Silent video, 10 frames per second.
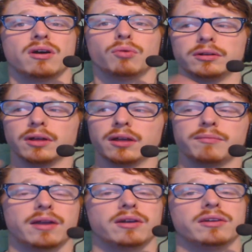What does
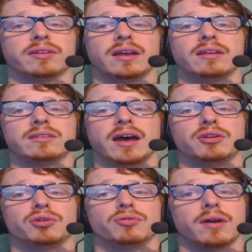matter is the things that I
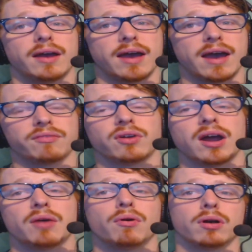do after
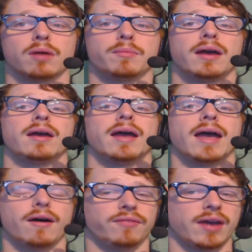I woke up.
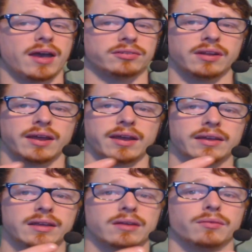How fast did I
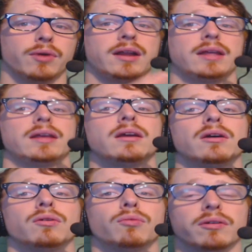get ready?
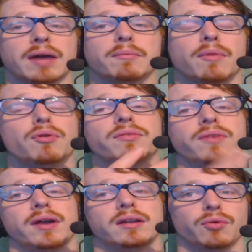Was I
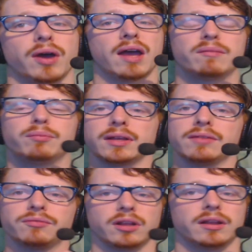motivated? Do a
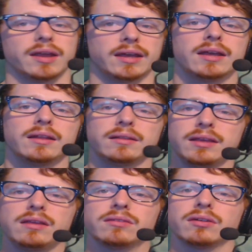plan for today?
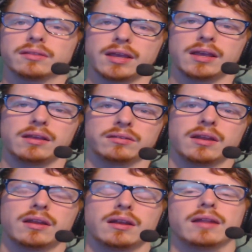These are things
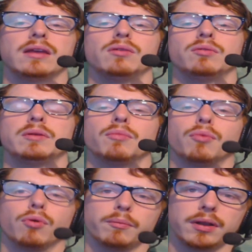that I think would be
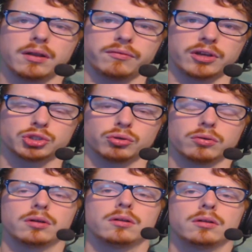more beneficial.
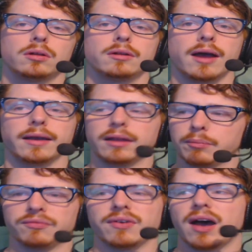Not get
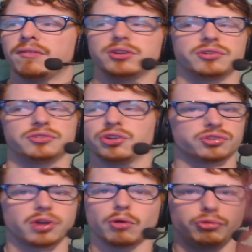up at 5 and just,
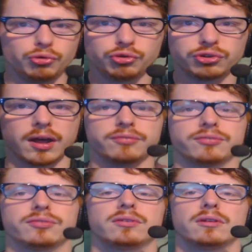just go do
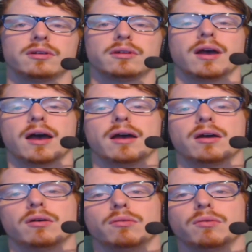stuff.
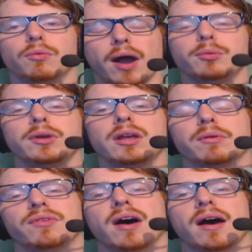Why do we get up
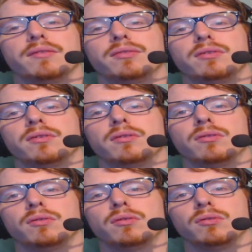at 5?
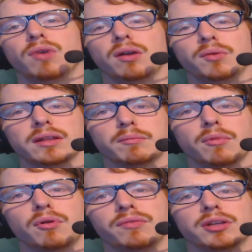Where do we get the
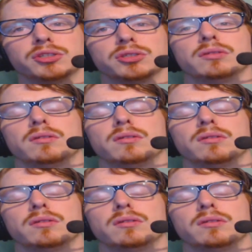motivation?